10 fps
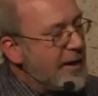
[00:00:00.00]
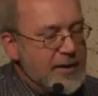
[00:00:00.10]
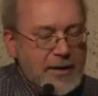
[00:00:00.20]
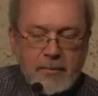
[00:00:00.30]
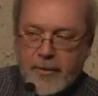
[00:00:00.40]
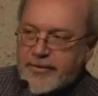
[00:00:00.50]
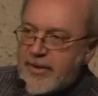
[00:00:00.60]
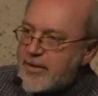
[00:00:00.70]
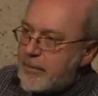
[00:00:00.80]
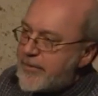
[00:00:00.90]
I think most
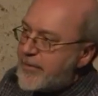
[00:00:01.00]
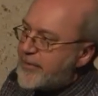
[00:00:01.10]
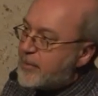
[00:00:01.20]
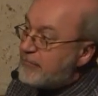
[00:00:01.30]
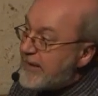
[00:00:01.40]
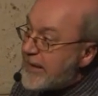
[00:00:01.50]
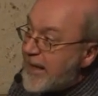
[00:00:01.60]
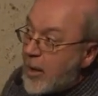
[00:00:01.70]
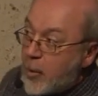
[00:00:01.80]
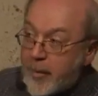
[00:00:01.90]
Egyptians were really
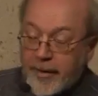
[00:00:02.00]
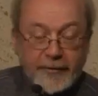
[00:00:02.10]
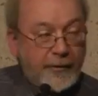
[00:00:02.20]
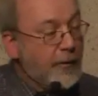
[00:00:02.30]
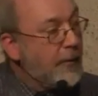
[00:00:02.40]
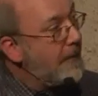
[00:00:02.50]
hoping for.